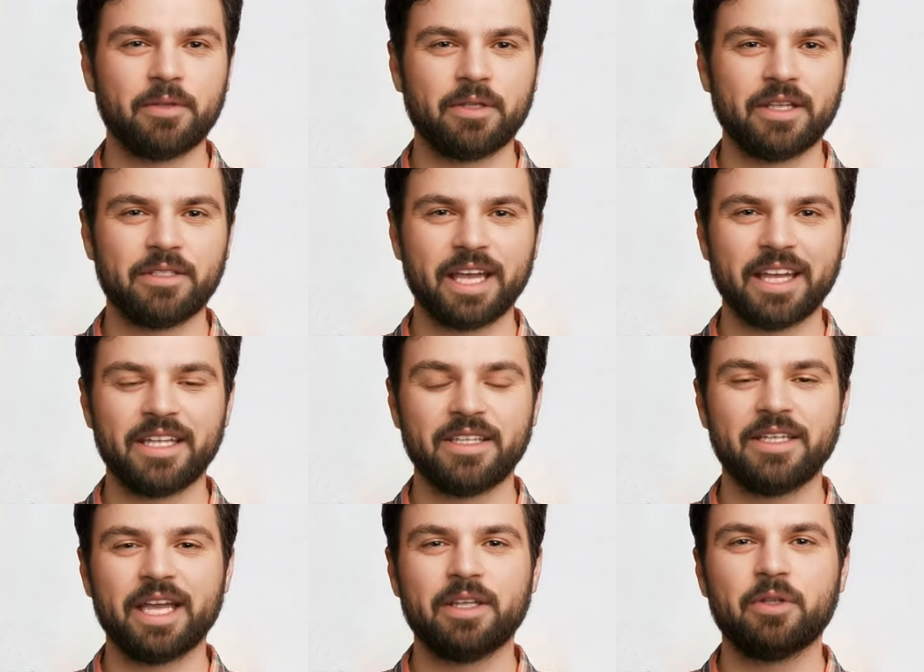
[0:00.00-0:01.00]
The data
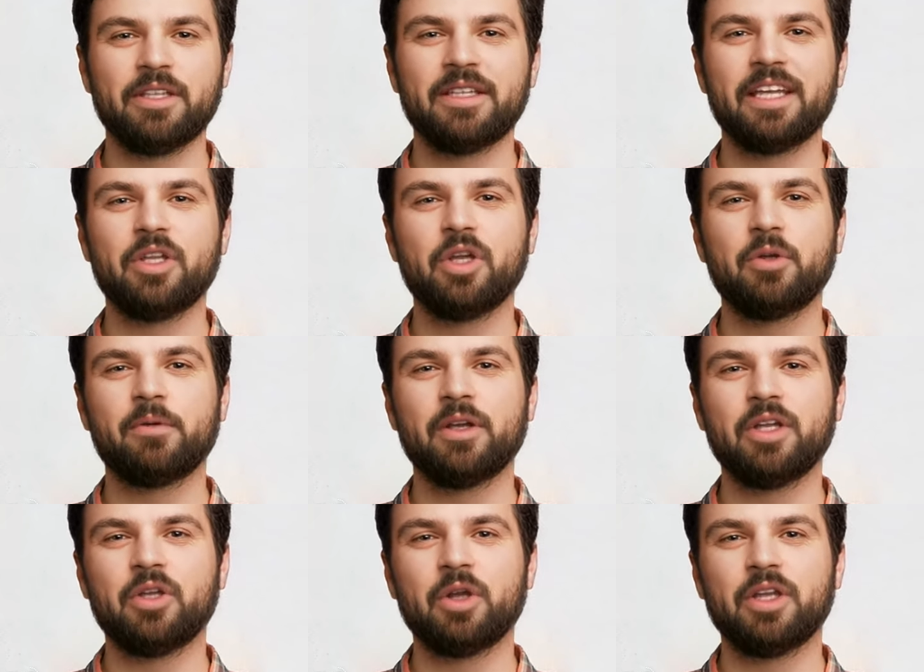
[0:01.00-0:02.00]
standardization
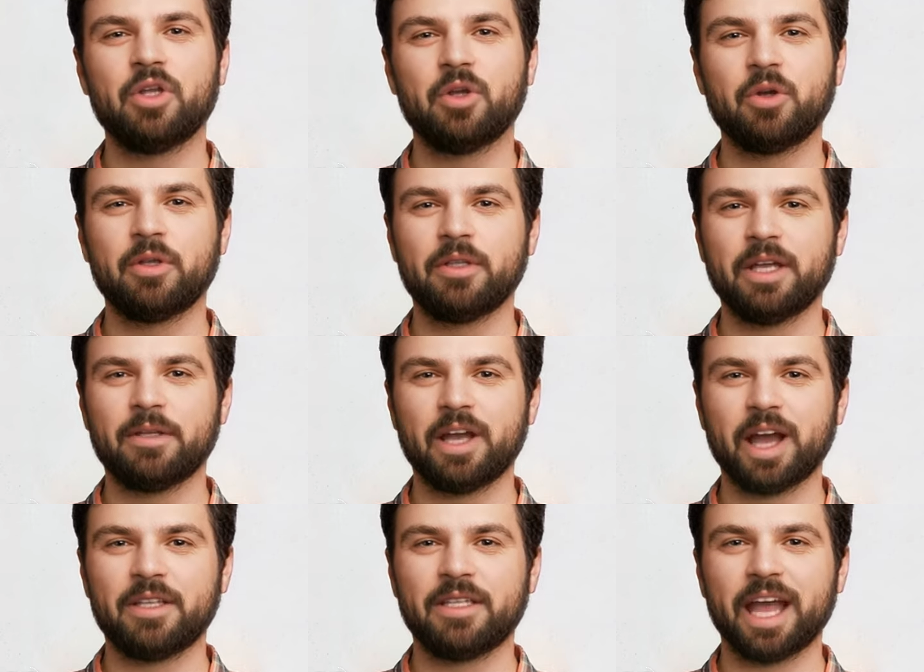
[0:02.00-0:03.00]
feature ensures that
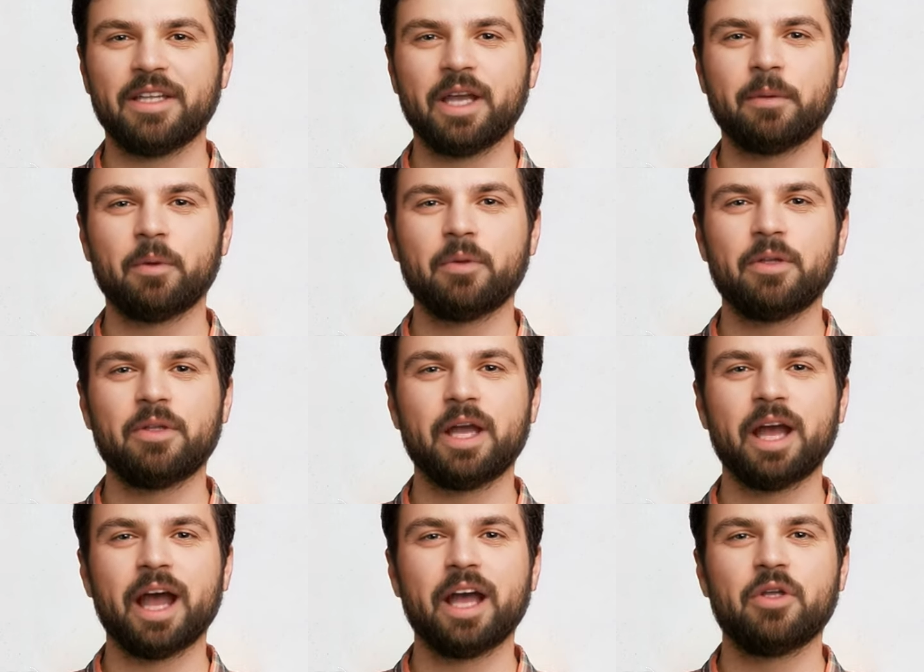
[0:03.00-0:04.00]
contact numbers,
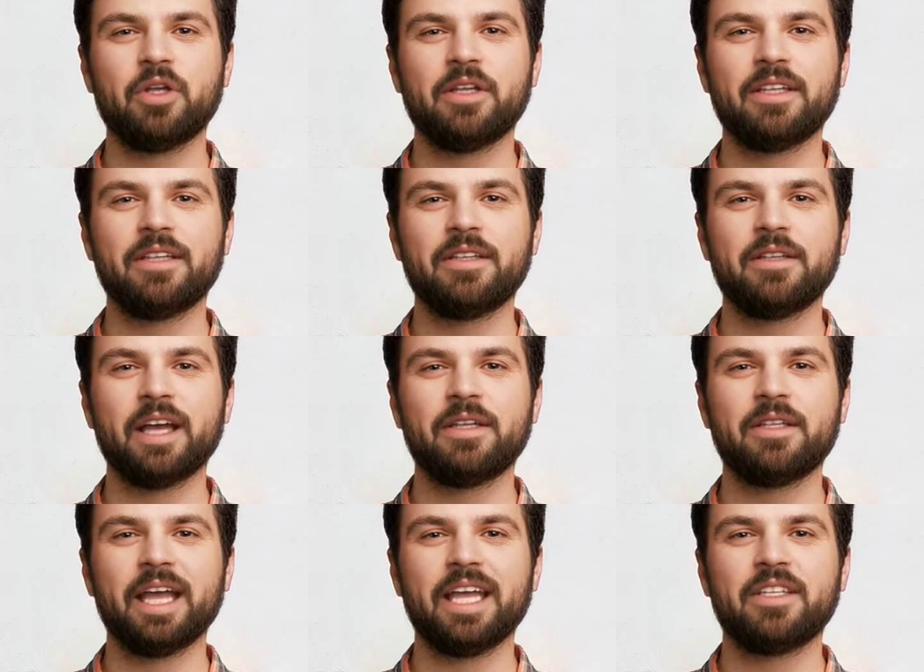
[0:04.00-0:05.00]
addresses,
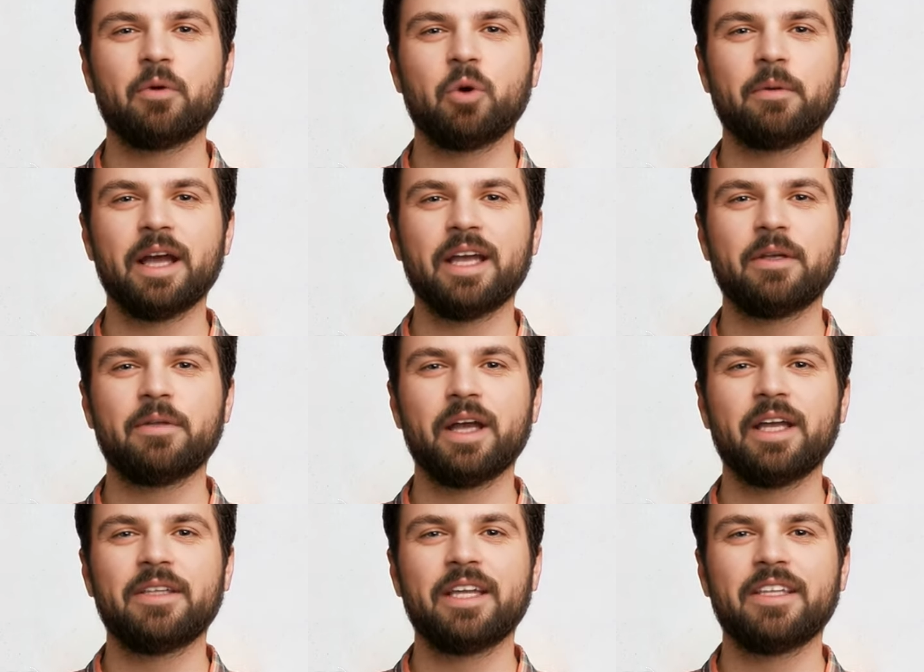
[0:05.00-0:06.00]
text formatting,
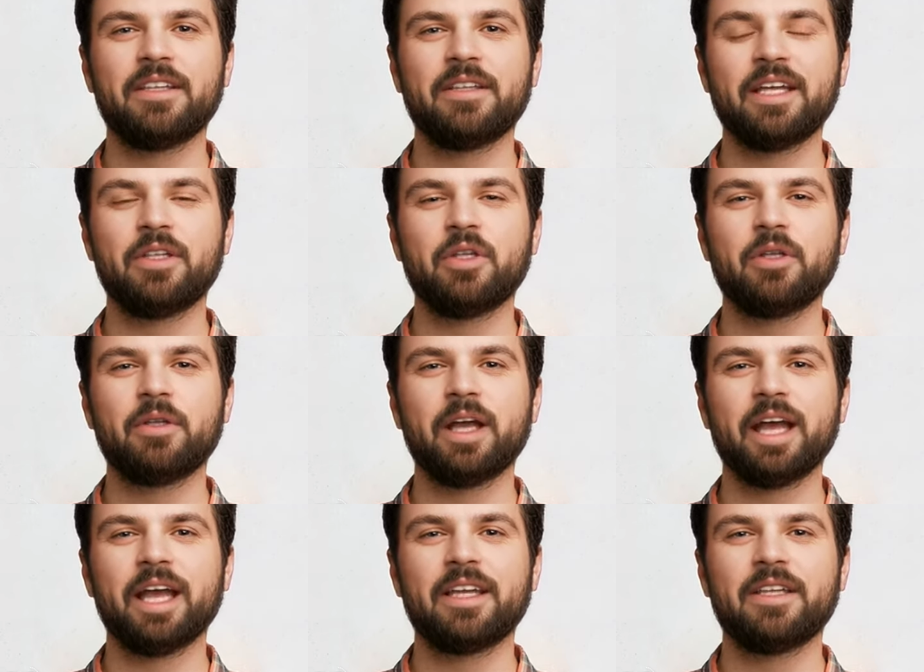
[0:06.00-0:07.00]
designation,
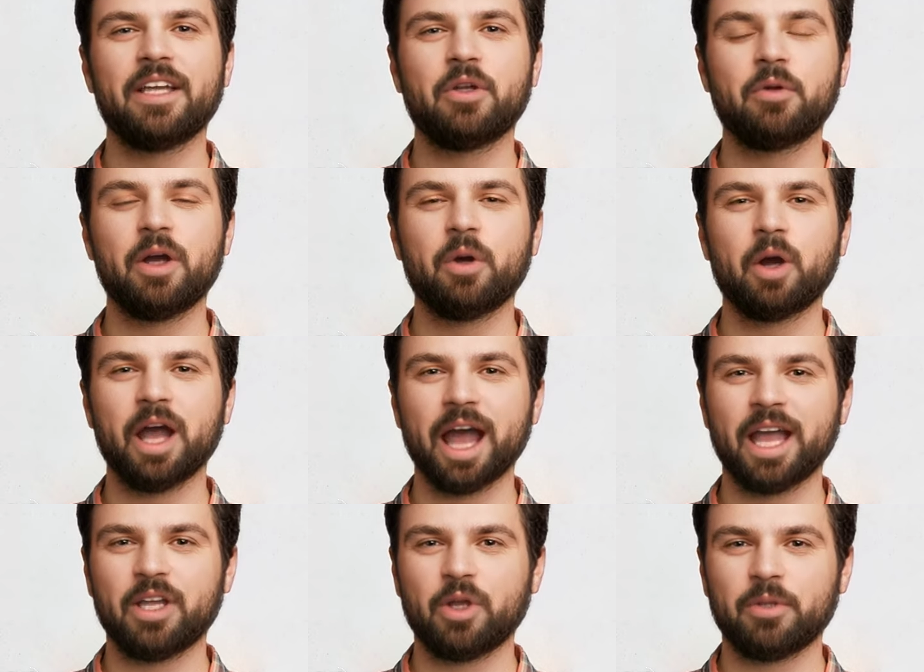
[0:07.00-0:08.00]
etc. are
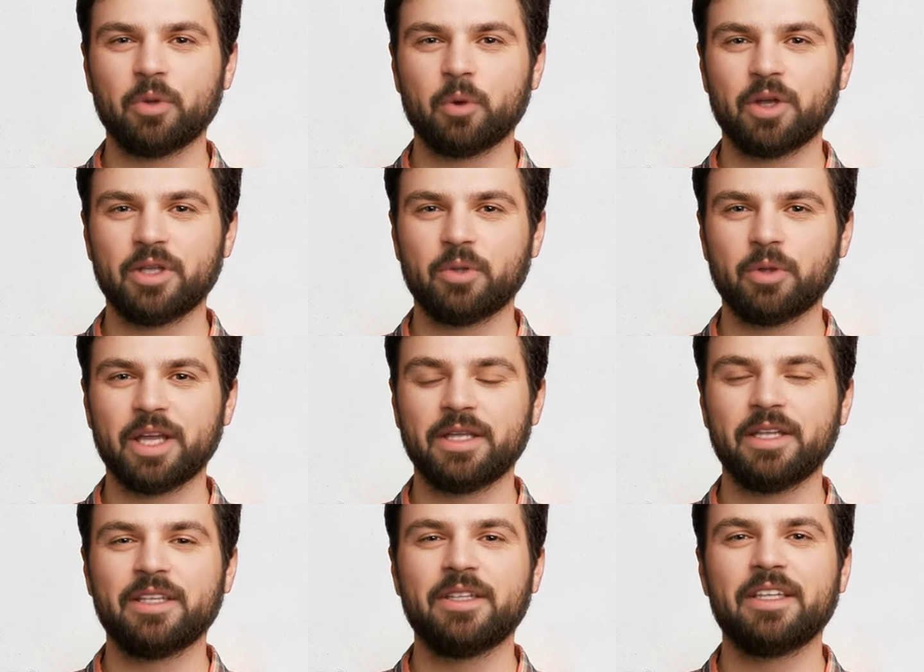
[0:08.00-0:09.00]
accurately
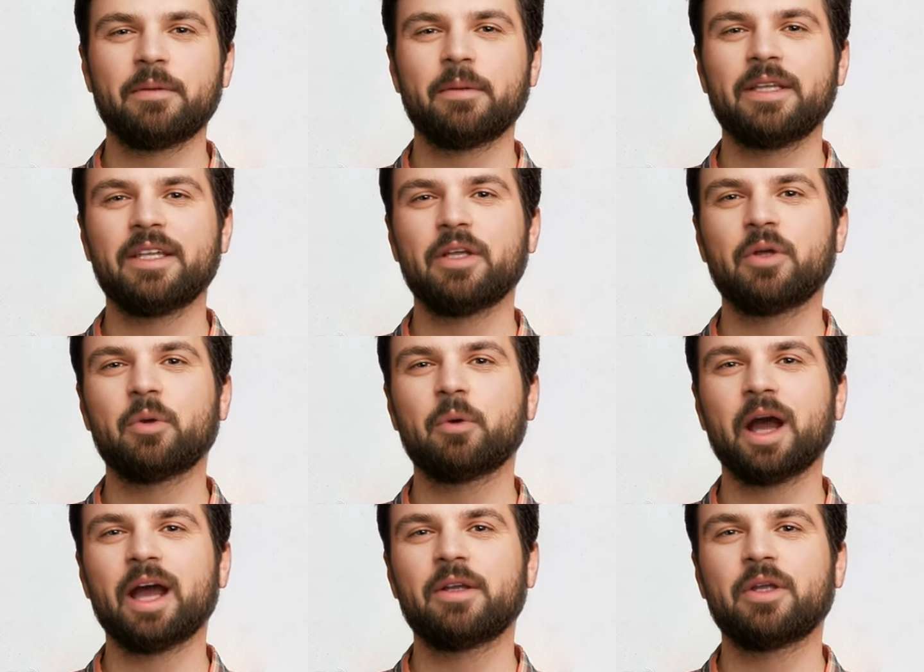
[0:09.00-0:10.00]
orchestrated and segmented
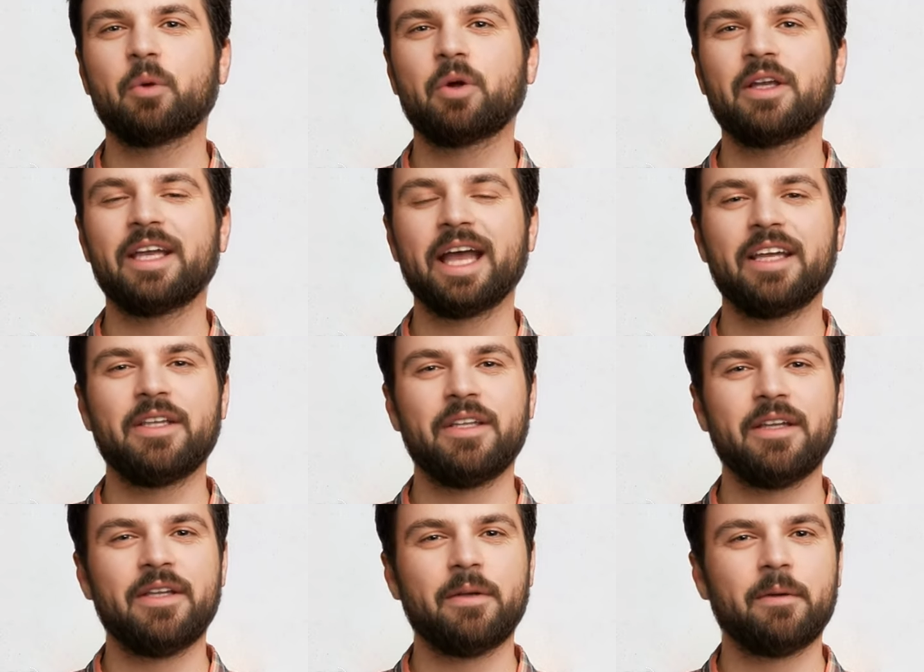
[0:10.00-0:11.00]
through highly organized
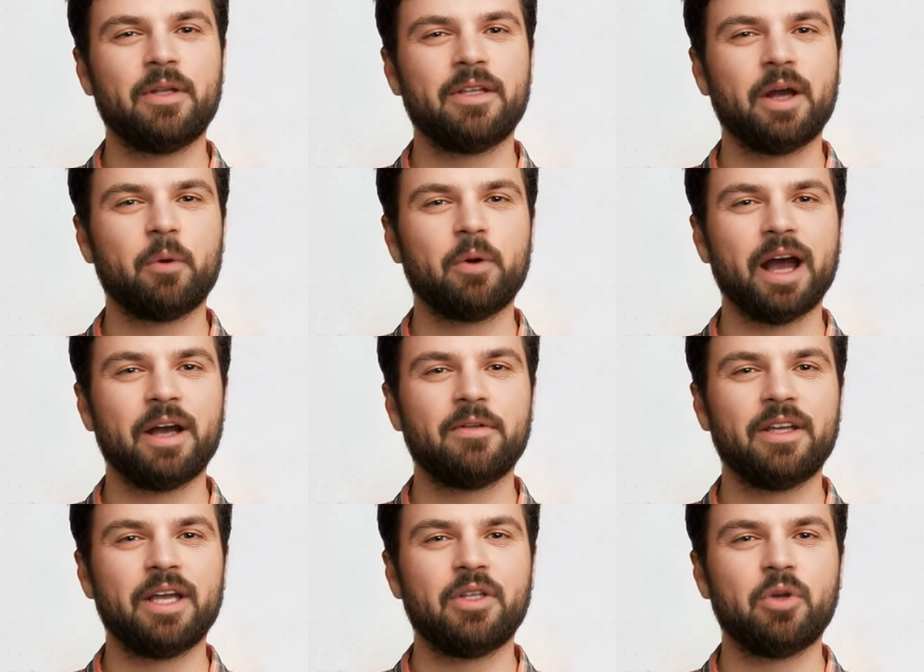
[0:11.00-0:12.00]
systems. We
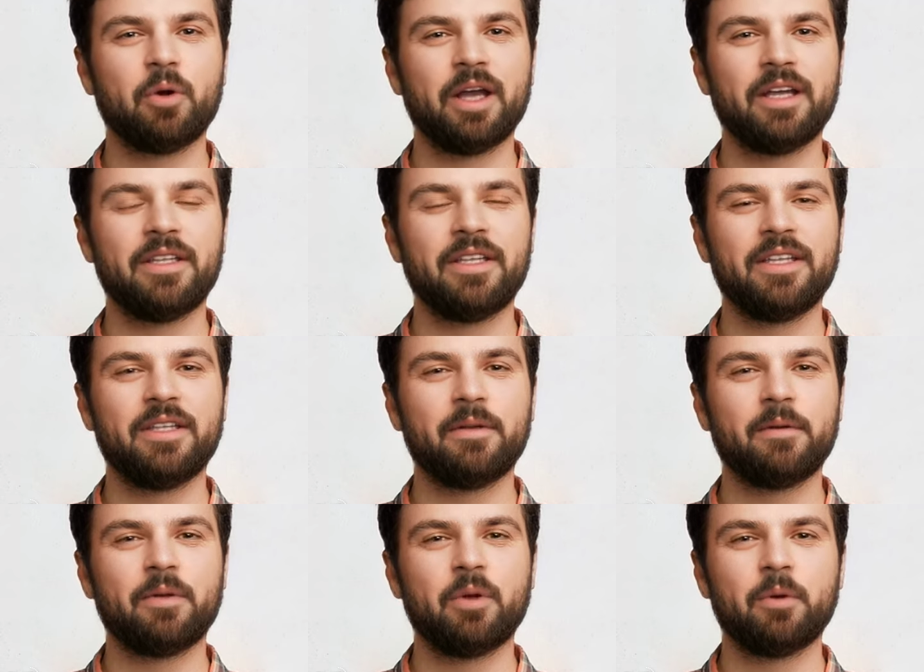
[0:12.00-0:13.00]
have an integrated
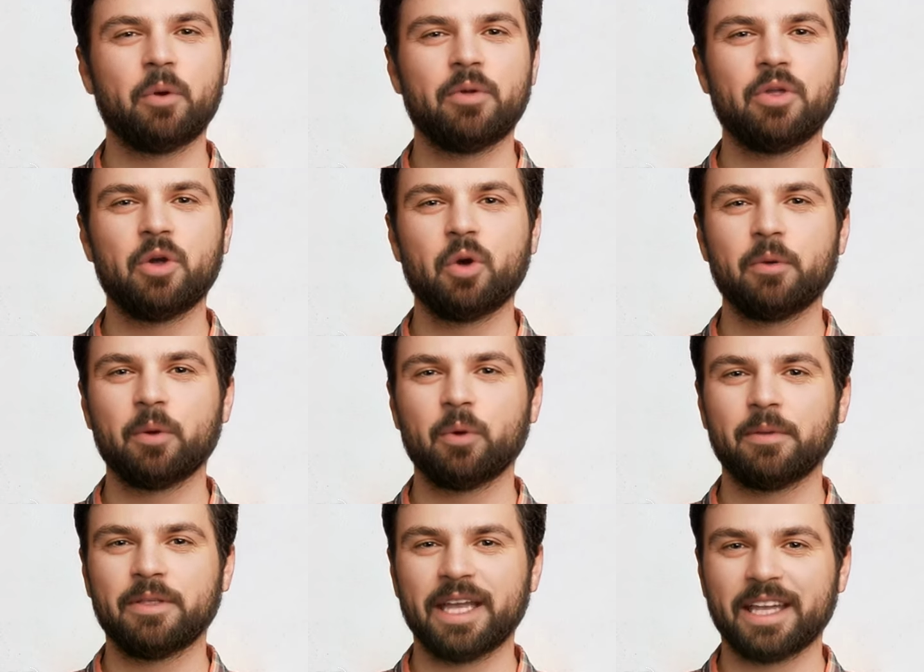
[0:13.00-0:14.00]
system to push or
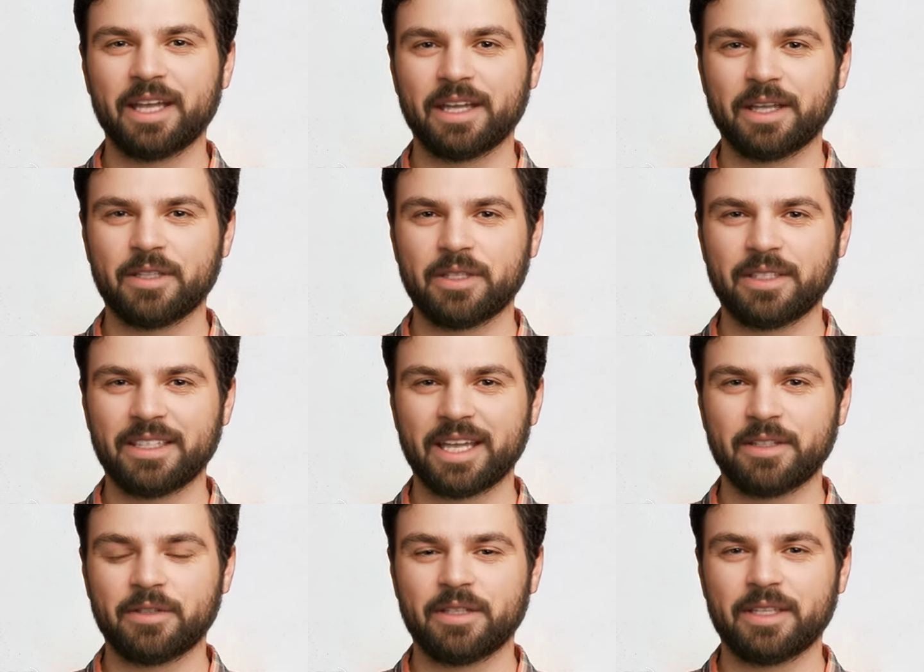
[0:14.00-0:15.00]
pull data into
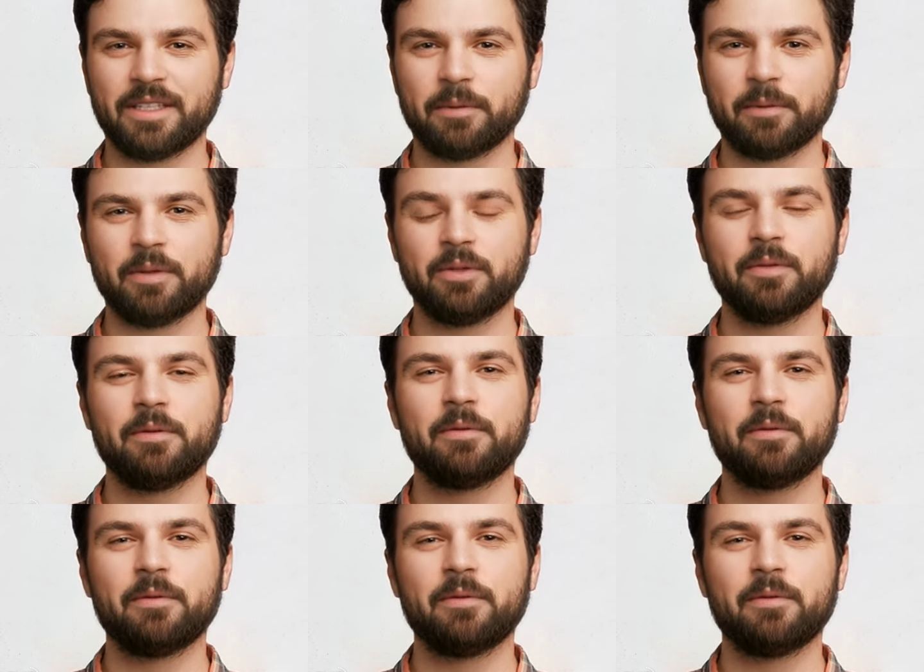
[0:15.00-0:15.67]
sales systems.